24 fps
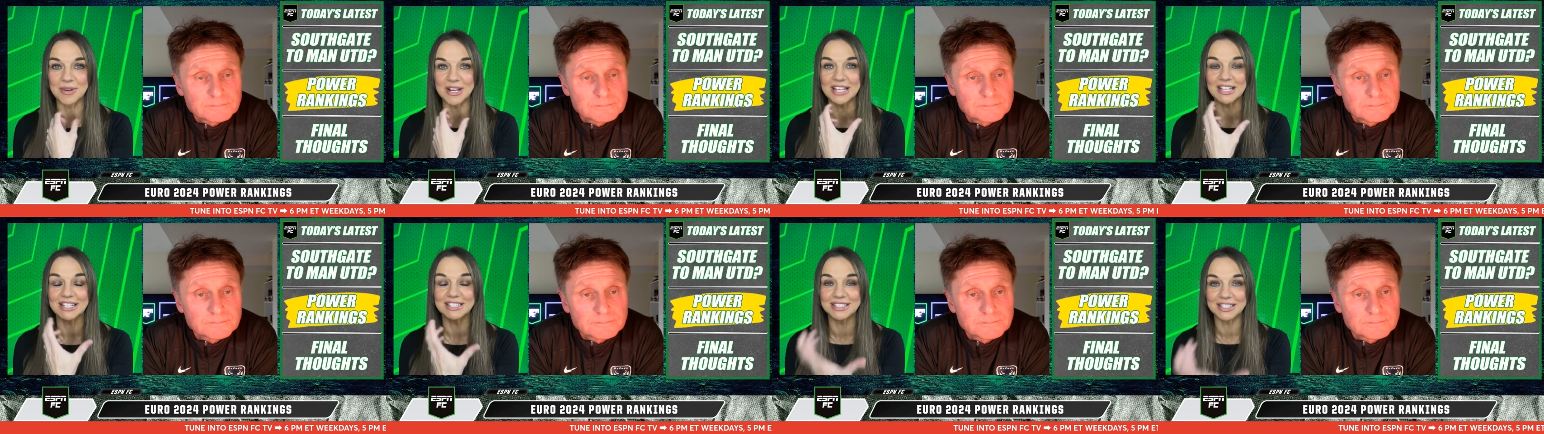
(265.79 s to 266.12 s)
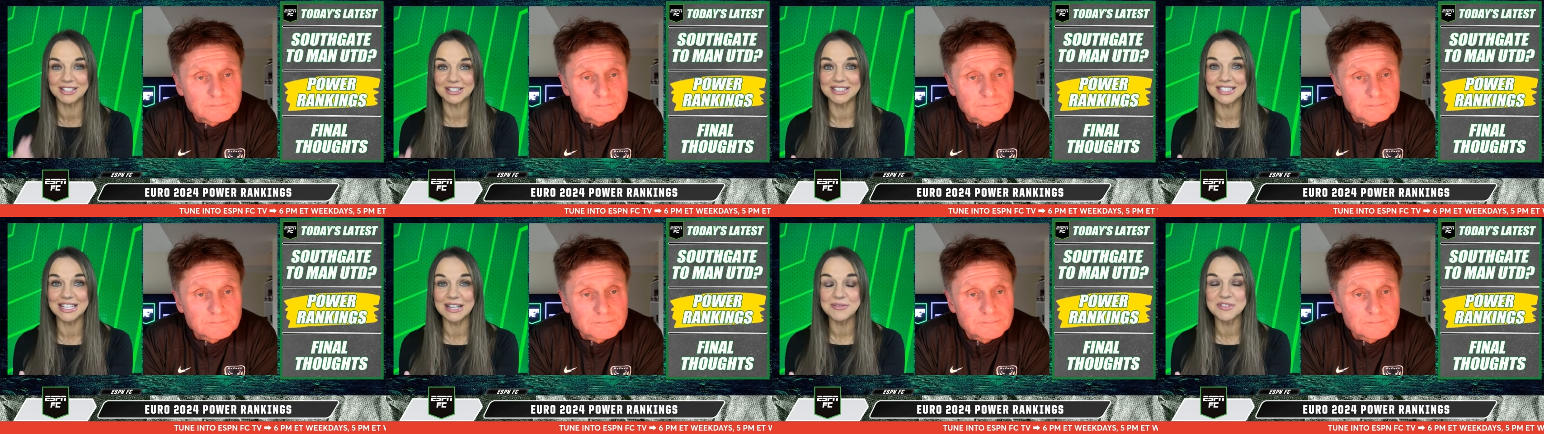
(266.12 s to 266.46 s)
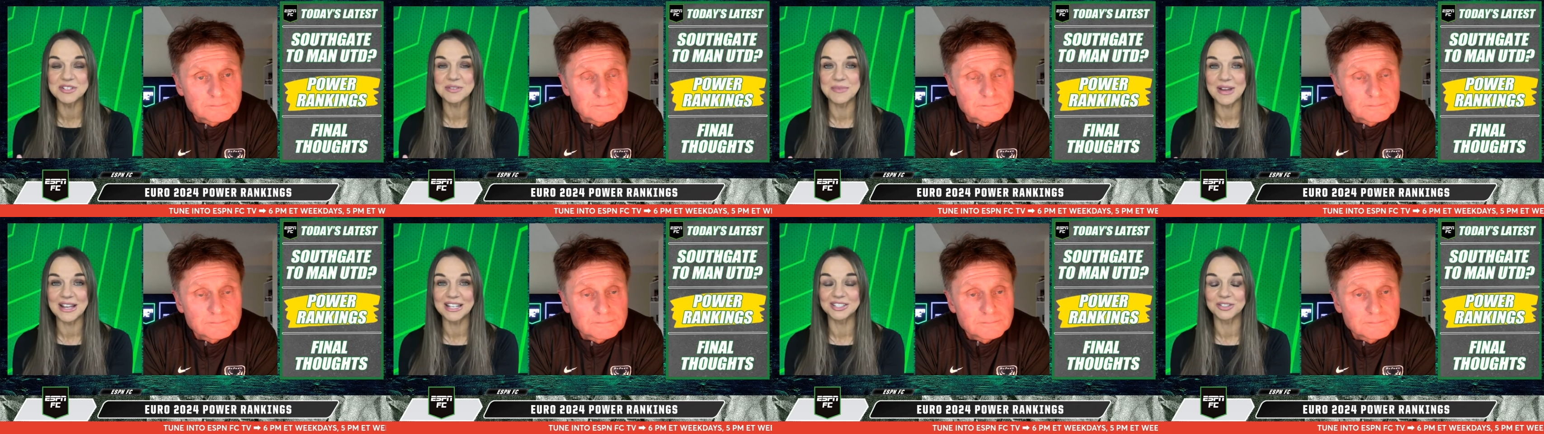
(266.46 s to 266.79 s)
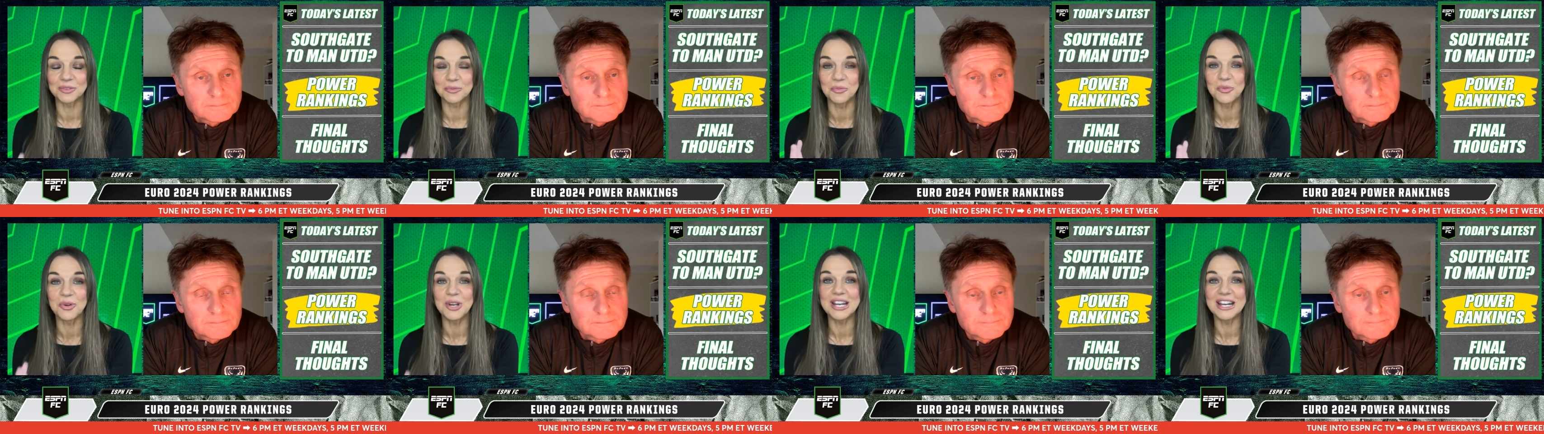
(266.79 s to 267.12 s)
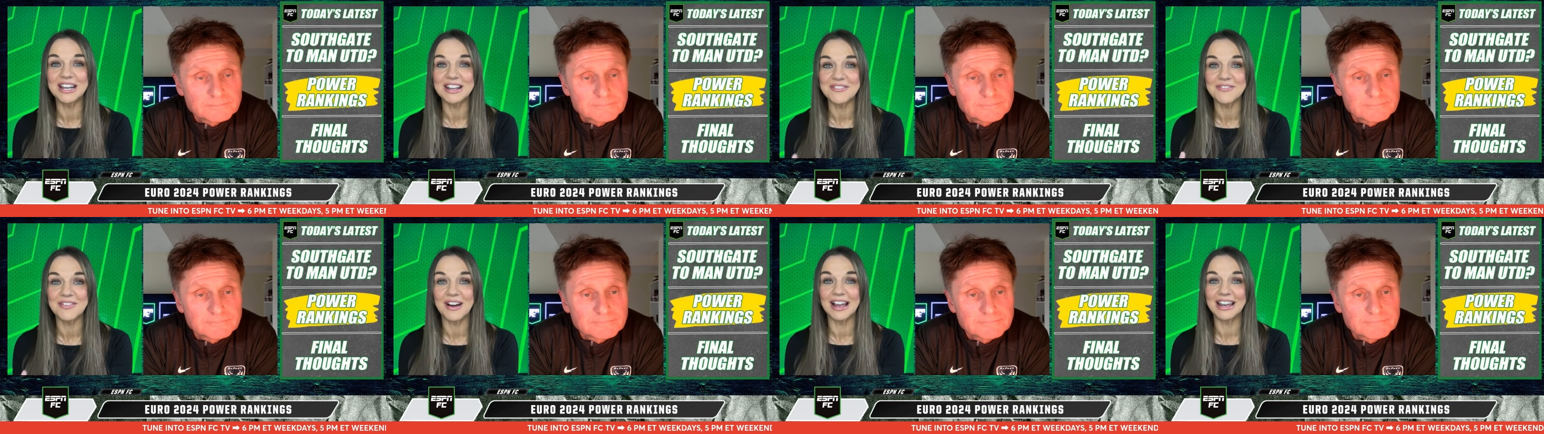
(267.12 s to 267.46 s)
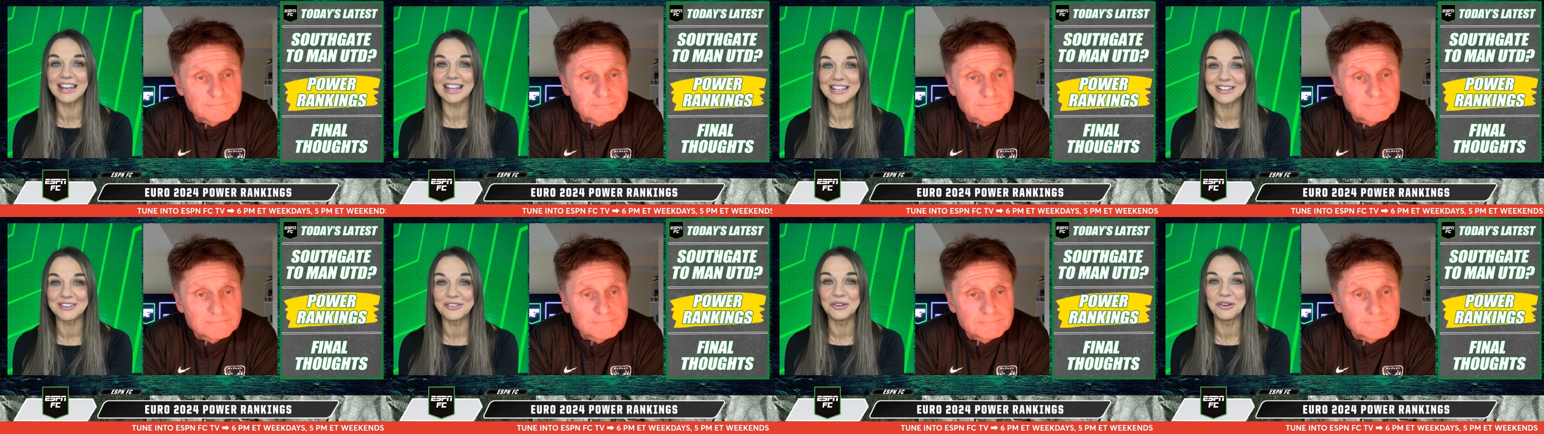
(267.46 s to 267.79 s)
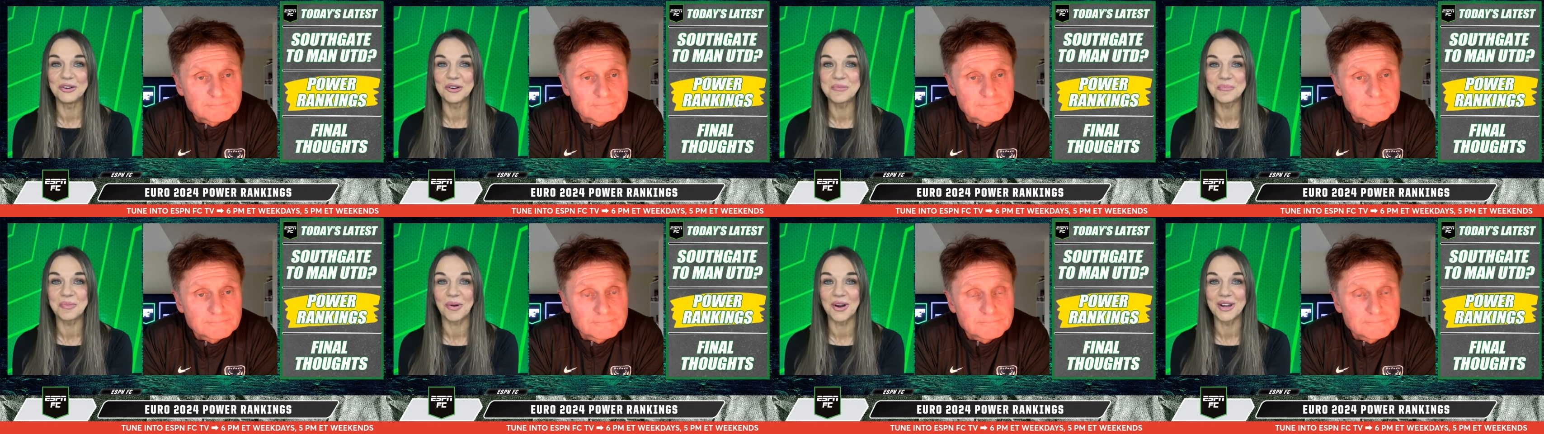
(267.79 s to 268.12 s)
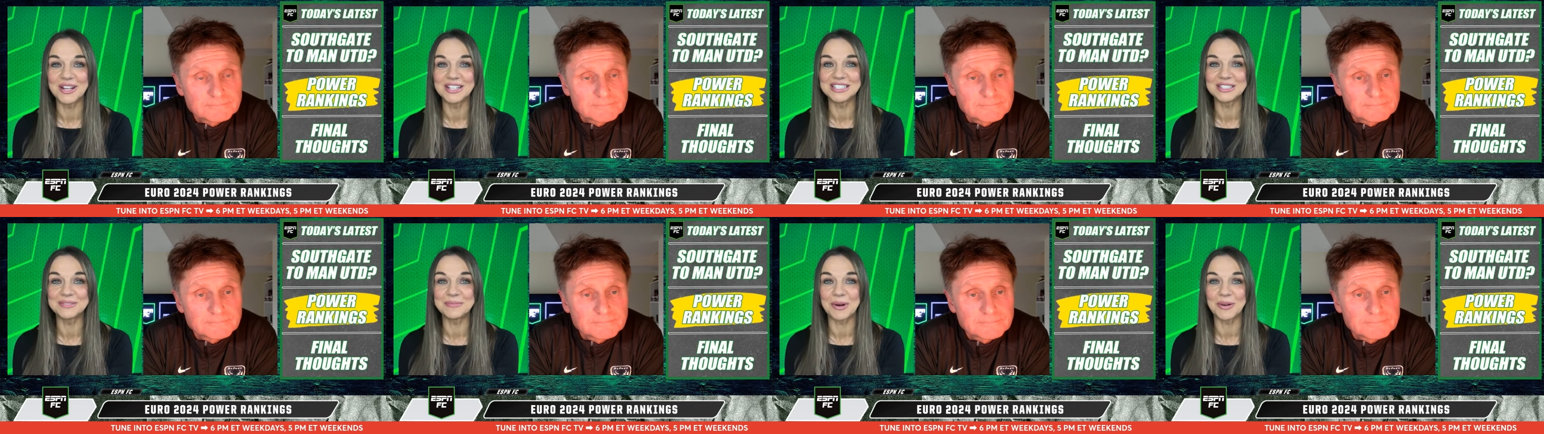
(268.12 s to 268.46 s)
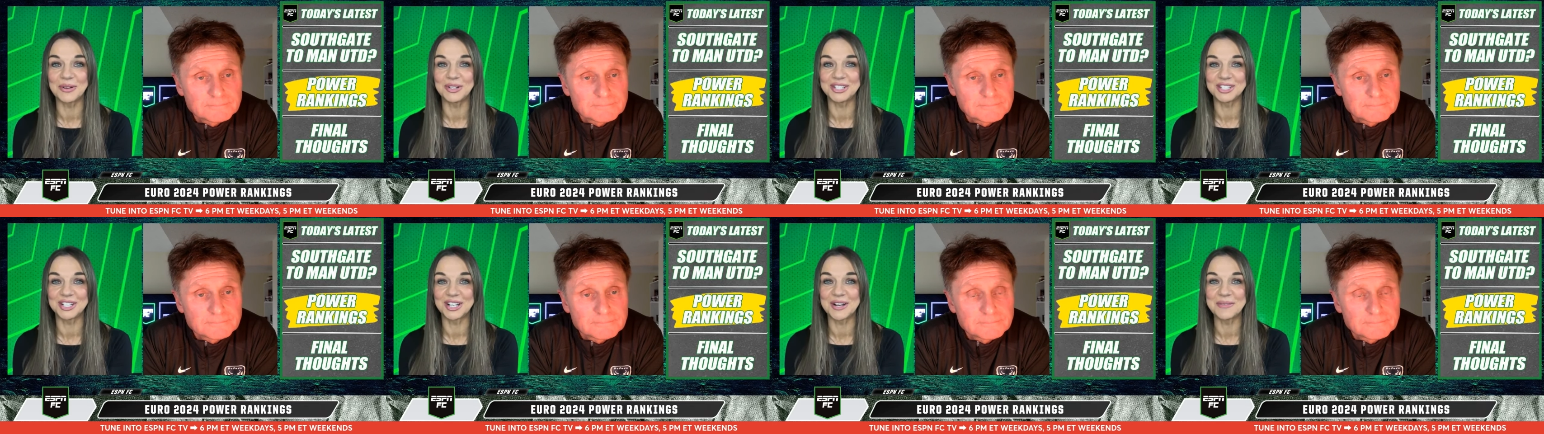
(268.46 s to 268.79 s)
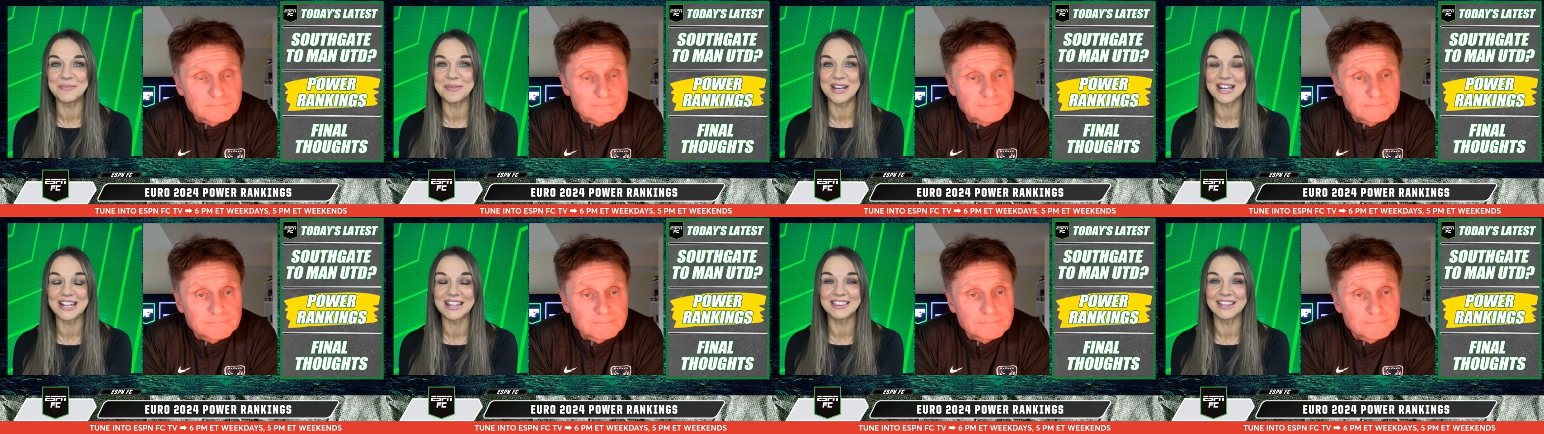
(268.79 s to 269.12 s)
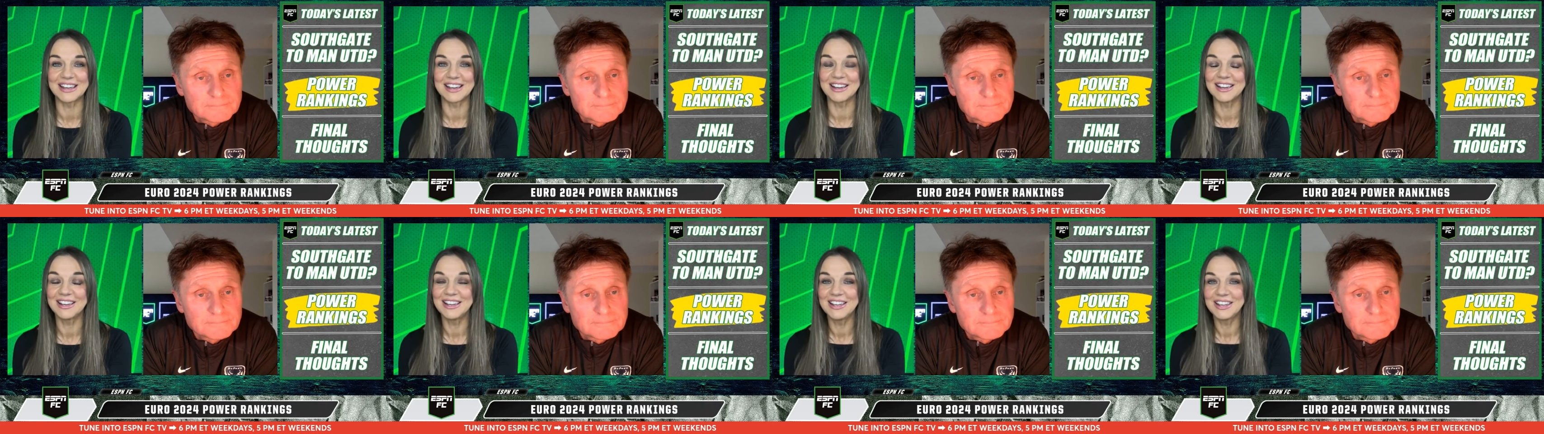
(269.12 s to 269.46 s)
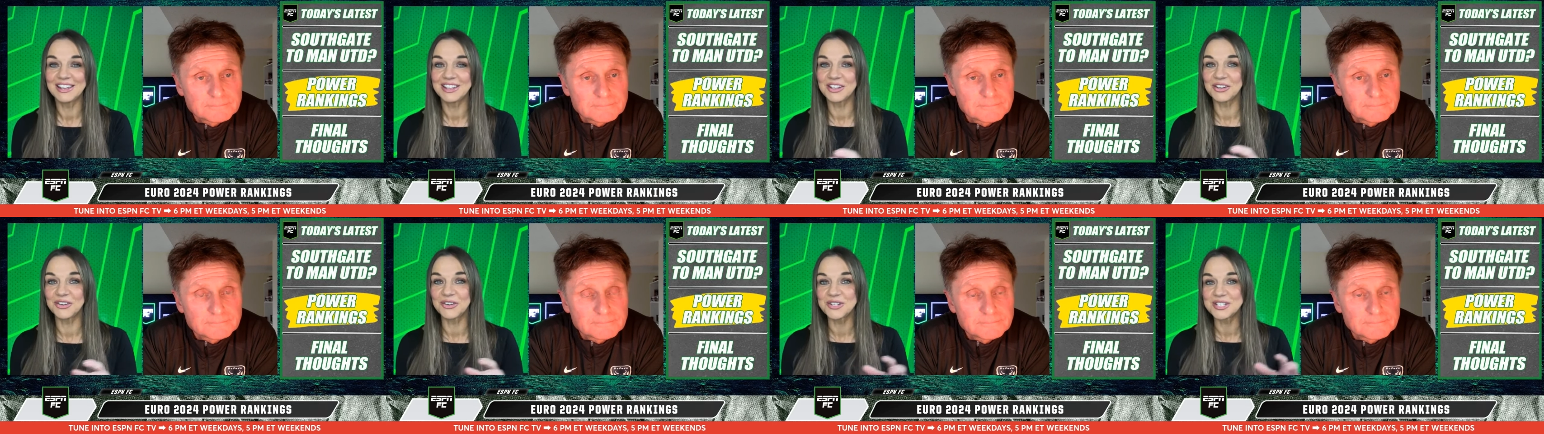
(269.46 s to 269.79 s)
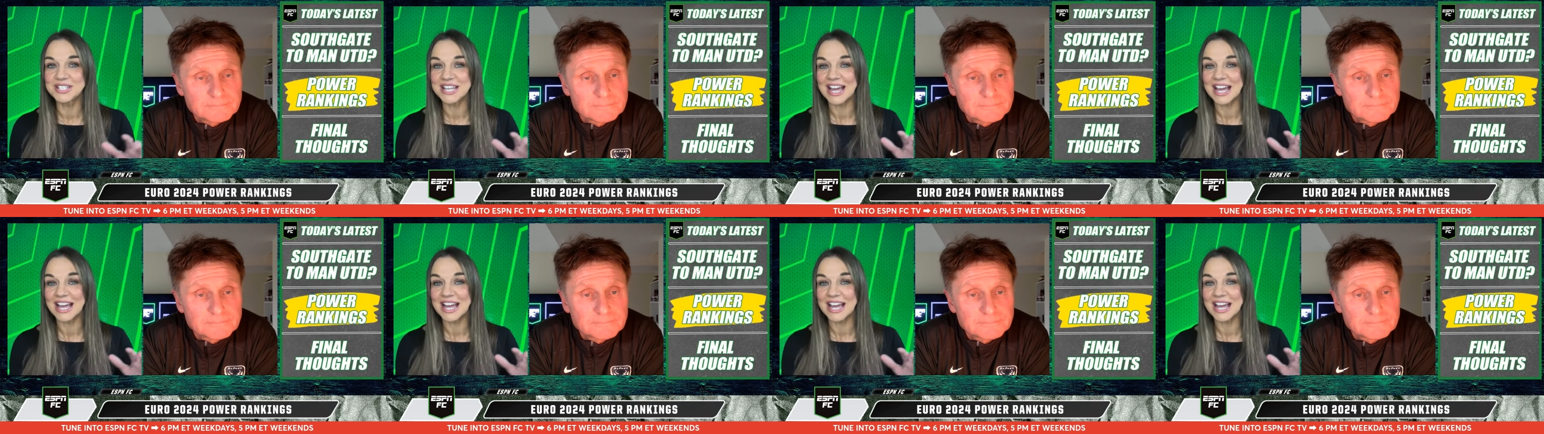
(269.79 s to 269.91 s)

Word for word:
Speaker 1: because you seem to make some really valid and good points about Germany that you could